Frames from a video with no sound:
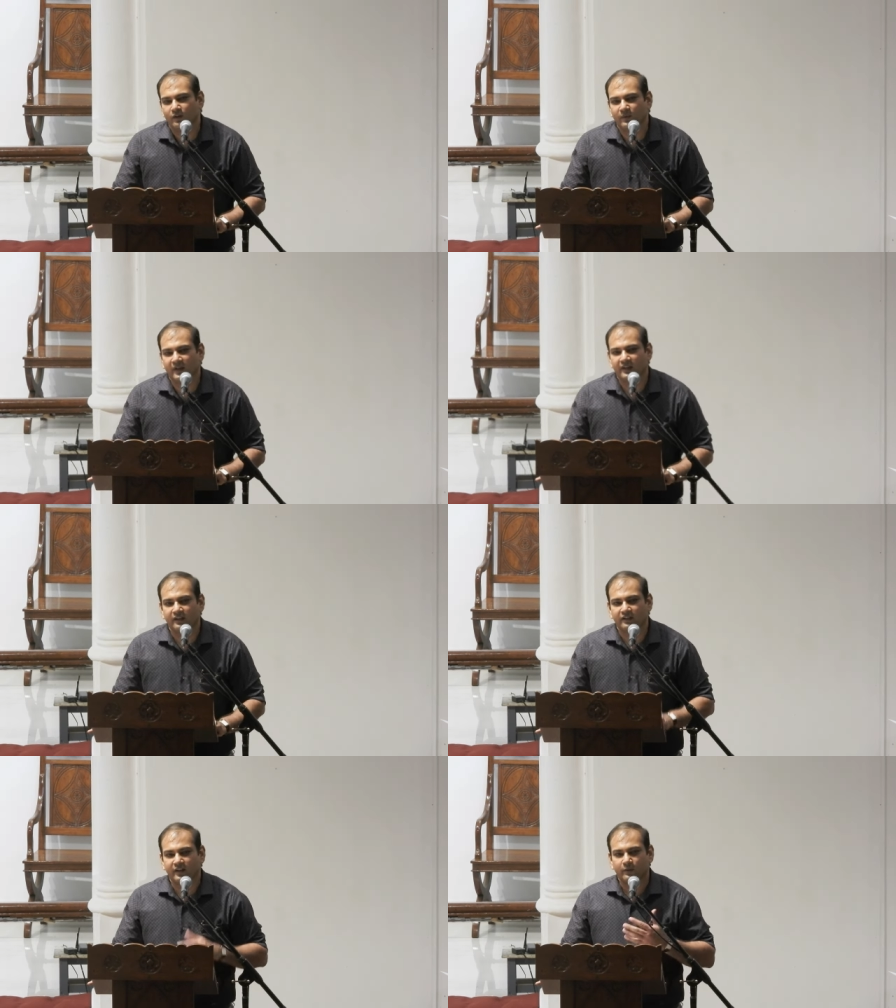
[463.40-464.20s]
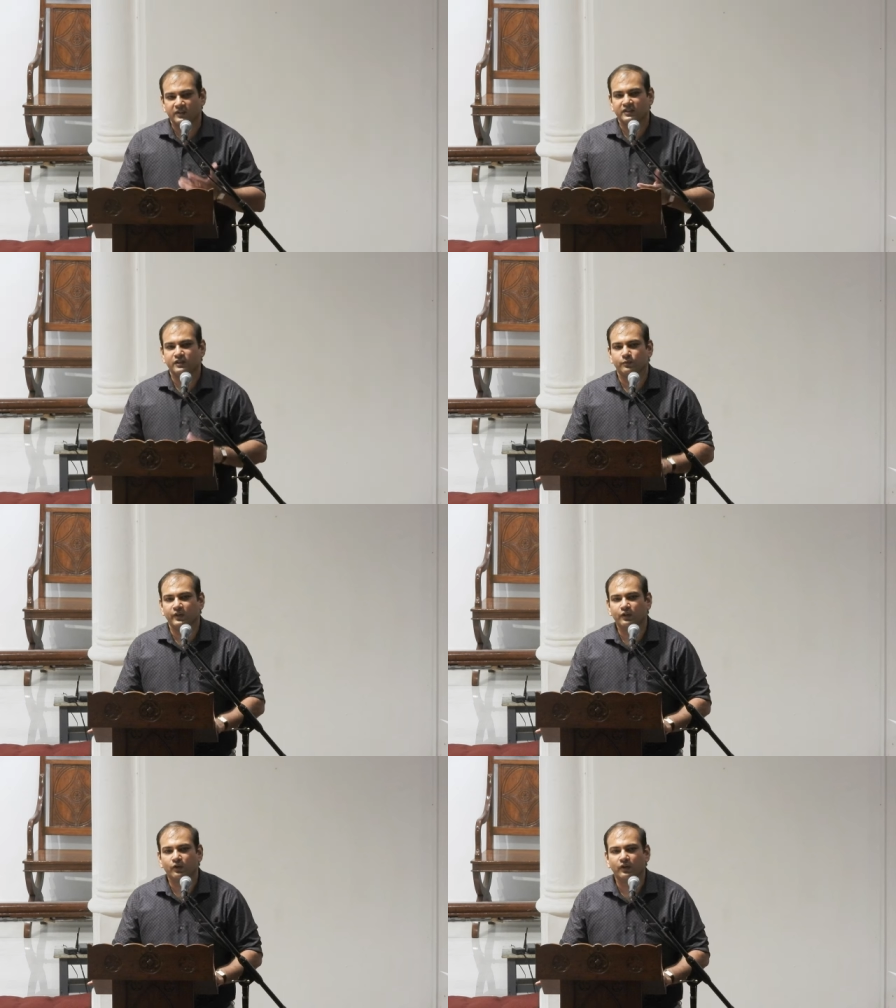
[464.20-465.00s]
where there was this
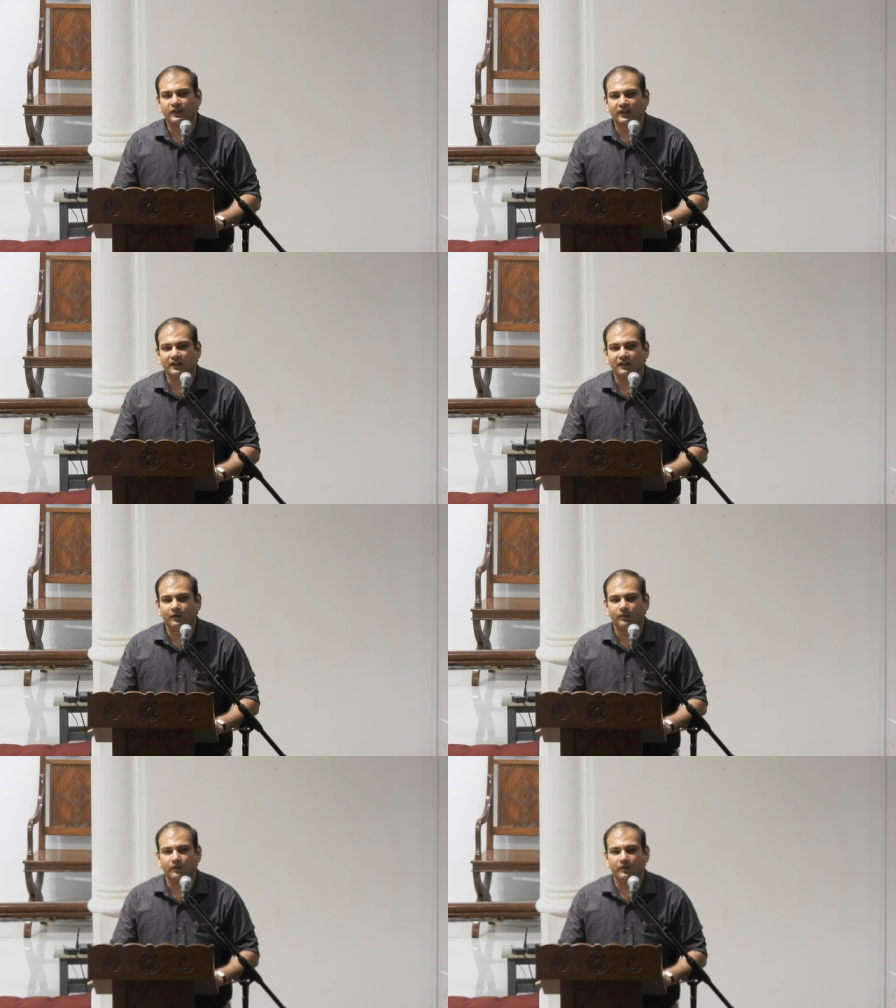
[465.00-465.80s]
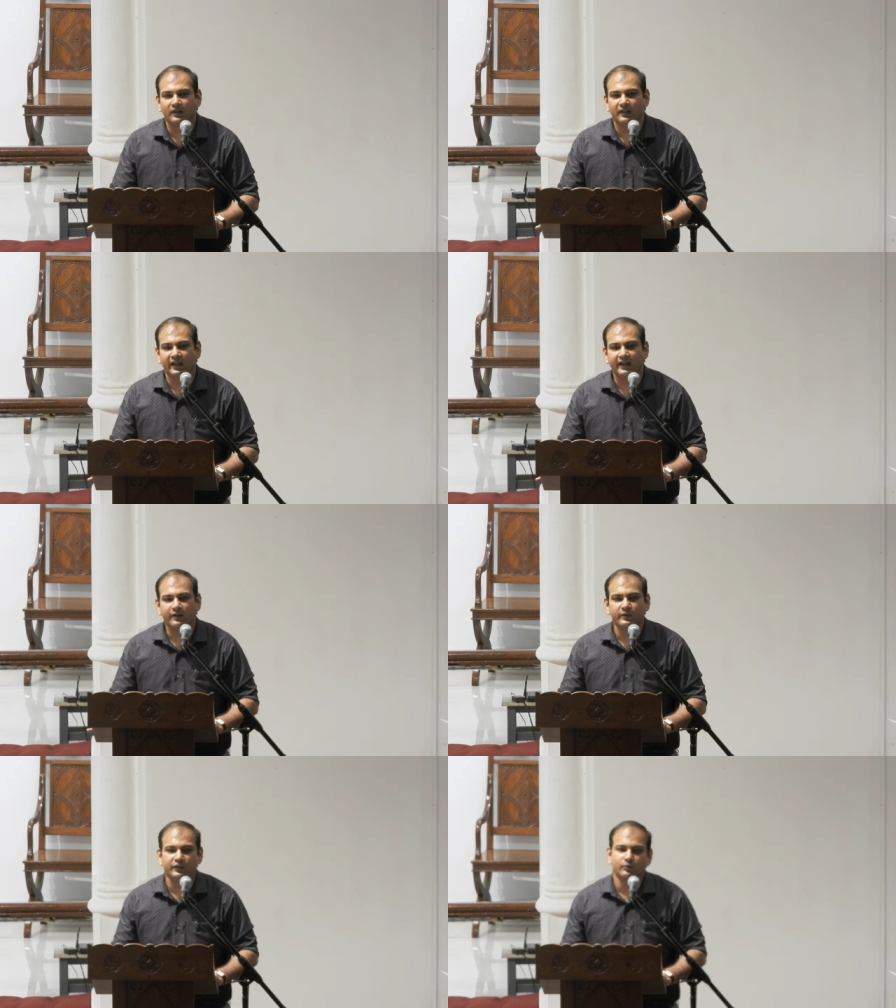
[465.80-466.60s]
widowed uh,
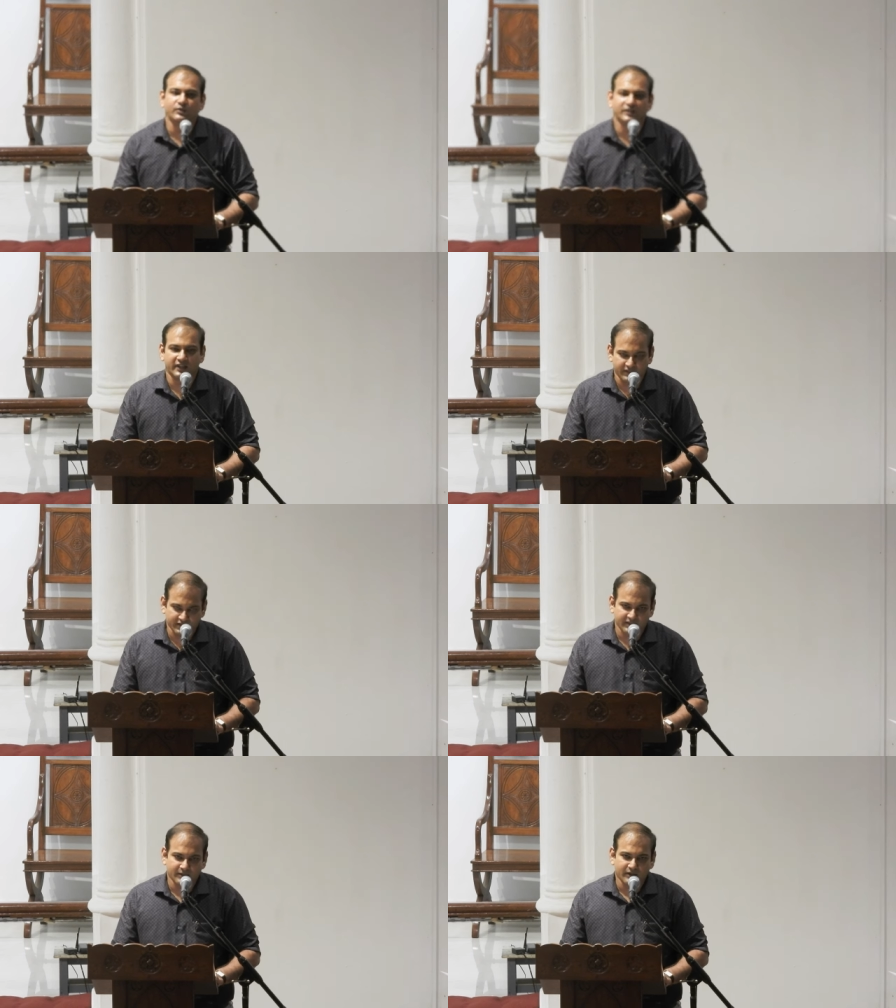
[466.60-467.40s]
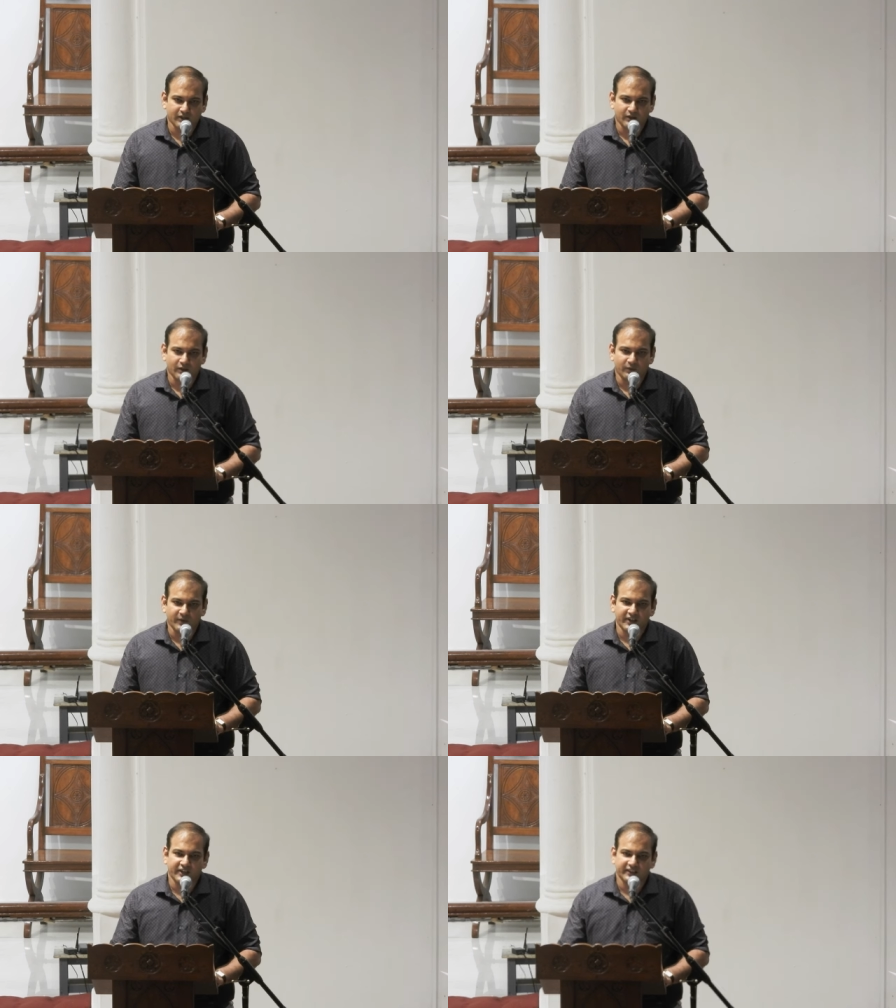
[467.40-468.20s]
lady with two sons,
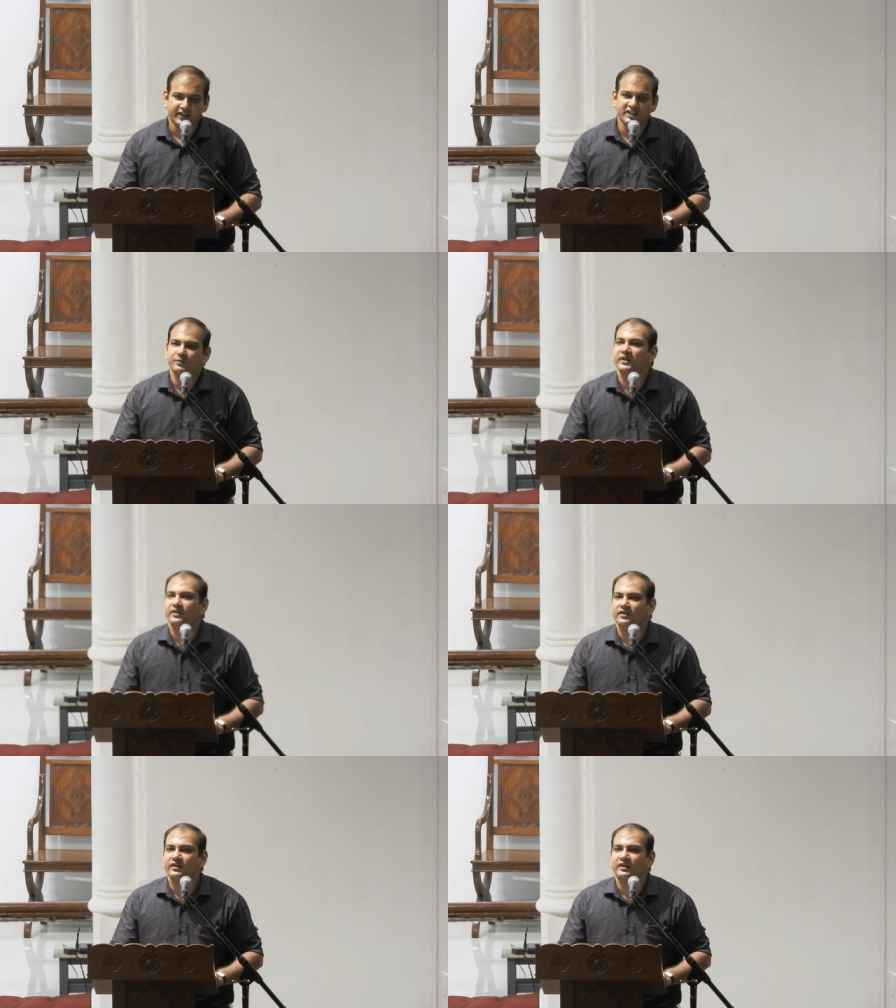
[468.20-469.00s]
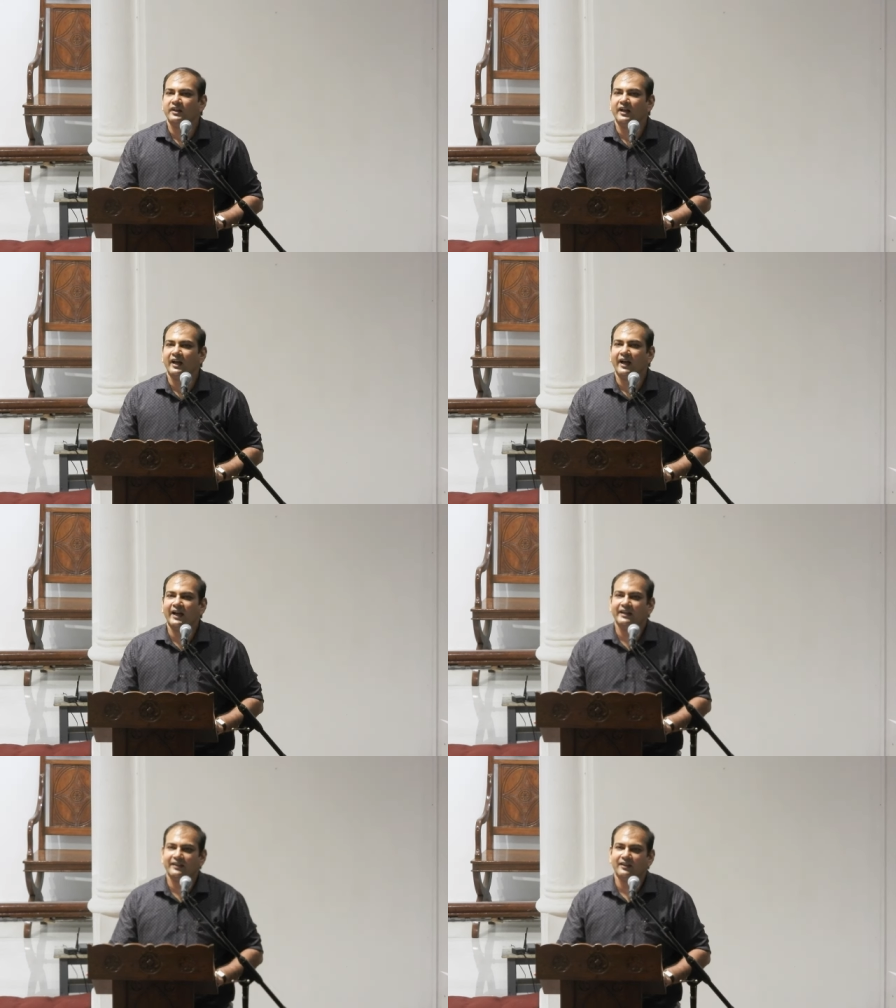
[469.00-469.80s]
where the husband
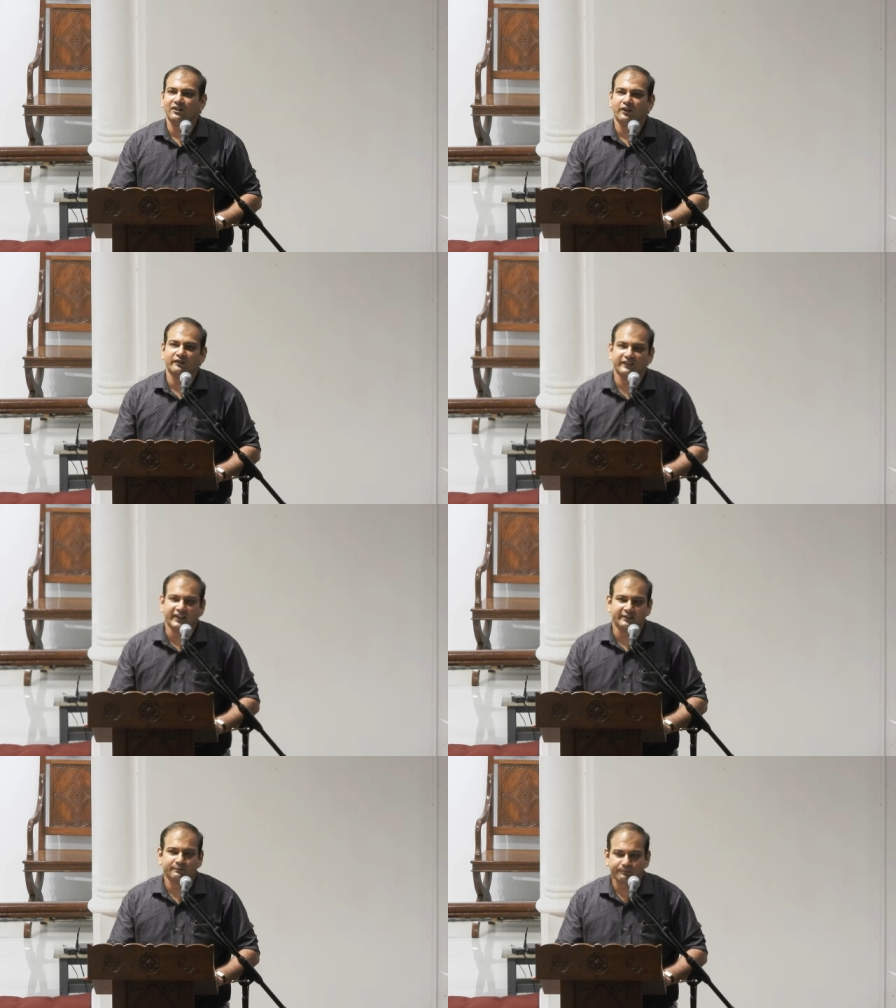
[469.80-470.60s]
had a lot of debt.